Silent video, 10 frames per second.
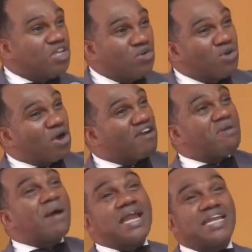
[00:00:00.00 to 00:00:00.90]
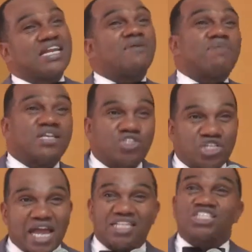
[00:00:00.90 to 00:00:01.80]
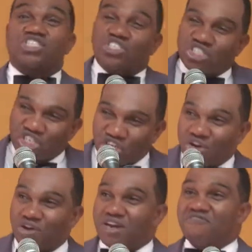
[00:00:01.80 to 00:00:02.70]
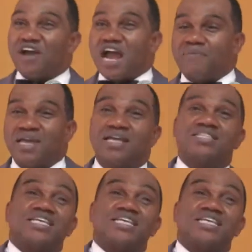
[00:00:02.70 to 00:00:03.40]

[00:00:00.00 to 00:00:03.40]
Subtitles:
You know everybody in here done been checked. This is a secured environment.